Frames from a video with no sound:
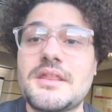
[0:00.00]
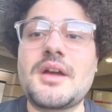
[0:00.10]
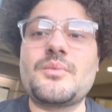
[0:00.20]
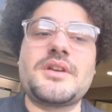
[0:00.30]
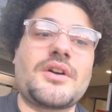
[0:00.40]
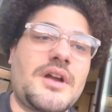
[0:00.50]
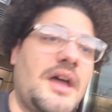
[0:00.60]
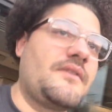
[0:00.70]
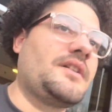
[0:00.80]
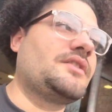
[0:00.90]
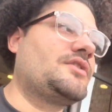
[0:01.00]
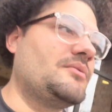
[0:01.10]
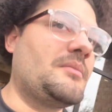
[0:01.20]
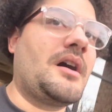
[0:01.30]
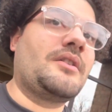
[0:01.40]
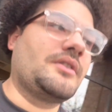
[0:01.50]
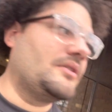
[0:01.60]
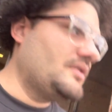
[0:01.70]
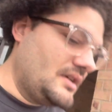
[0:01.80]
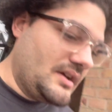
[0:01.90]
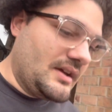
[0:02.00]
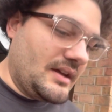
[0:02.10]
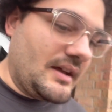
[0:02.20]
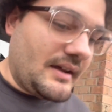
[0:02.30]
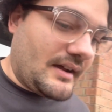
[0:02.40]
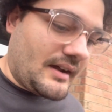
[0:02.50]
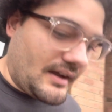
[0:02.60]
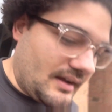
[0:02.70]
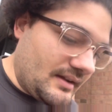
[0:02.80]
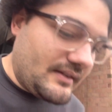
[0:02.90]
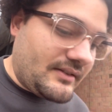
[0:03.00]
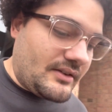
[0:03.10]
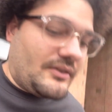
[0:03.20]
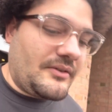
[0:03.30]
that we are having tomorrow. Uh, so